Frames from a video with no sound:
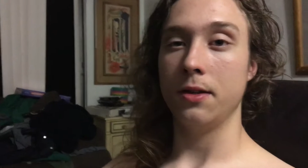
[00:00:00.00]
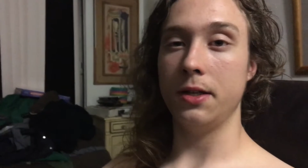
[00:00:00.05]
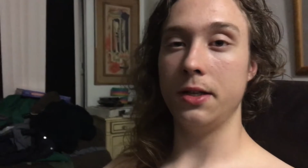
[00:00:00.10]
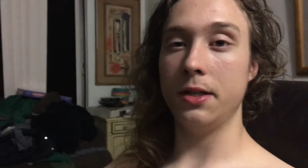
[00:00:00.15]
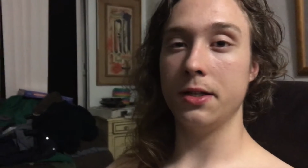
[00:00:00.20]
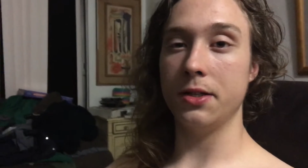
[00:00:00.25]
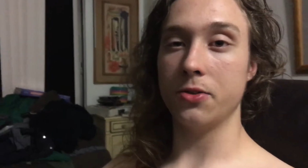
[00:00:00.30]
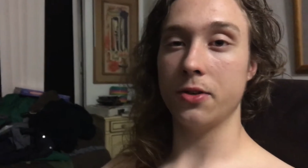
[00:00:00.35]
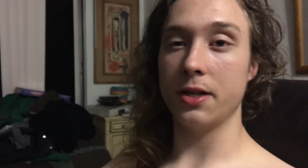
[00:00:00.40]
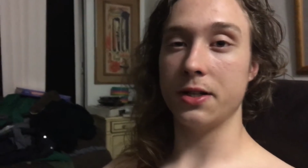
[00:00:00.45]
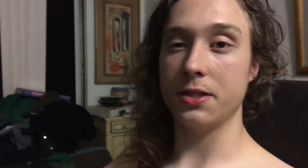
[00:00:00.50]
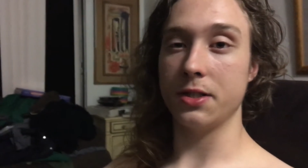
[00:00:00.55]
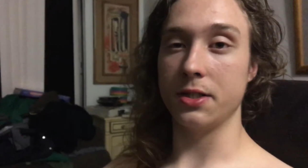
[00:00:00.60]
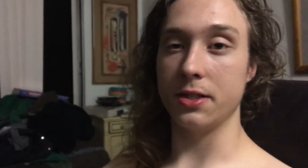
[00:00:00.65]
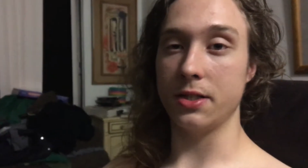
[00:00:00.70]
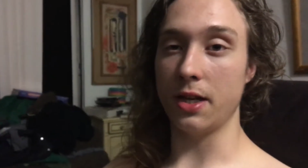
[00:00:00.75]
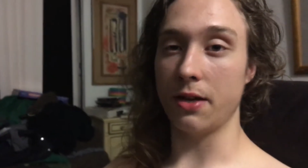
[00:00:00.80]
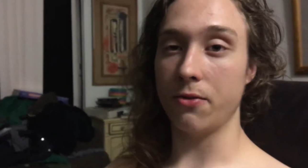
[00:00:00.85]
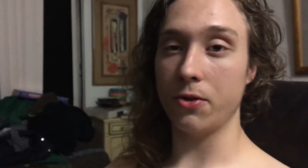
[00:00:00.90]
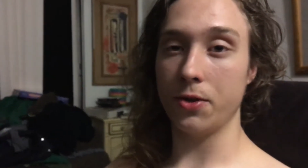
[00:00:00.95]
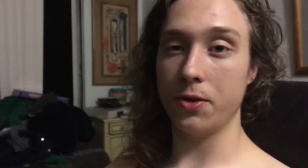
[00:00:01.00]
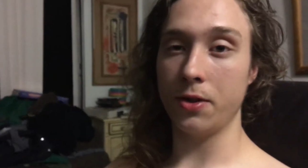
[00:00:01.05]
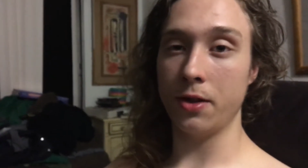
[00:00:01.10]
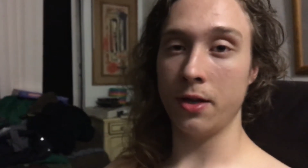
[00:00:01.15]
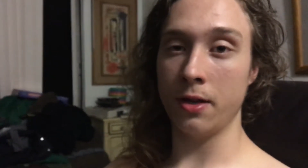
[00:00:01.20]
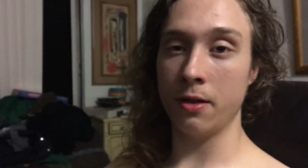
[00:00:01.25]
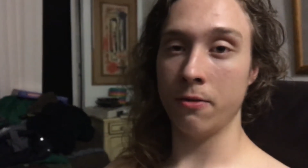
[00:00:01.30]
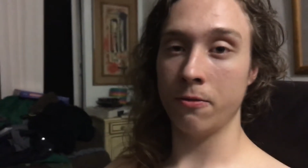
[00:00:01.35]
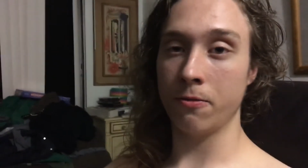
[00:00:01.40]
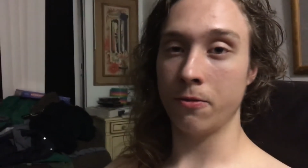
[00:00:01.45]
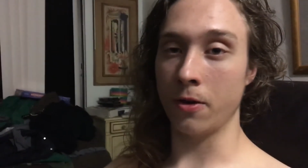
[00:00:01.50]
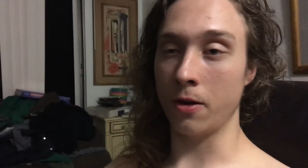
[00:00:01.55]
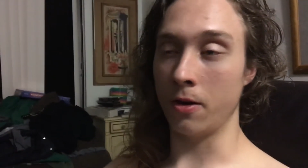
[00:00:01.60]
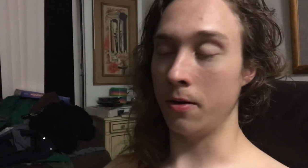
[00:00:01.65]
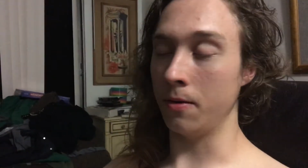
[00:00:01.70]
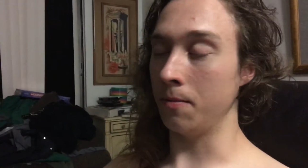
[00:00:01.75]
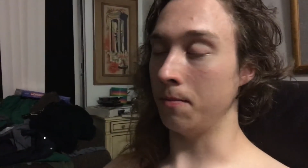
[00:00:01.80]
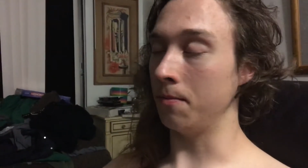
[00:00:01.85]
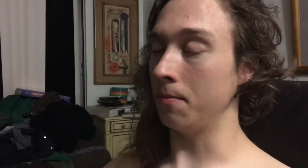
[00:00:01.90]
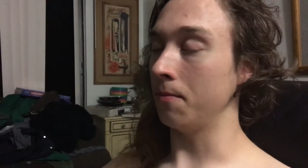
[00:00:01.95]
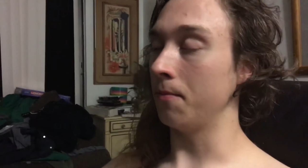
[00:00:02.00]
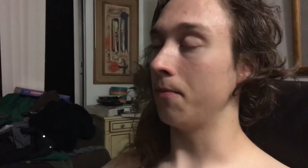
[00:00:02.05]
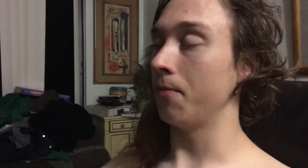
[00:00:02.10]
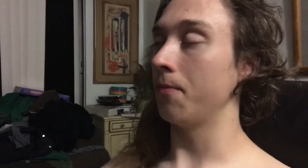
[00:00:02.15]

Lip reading: he addresses everything from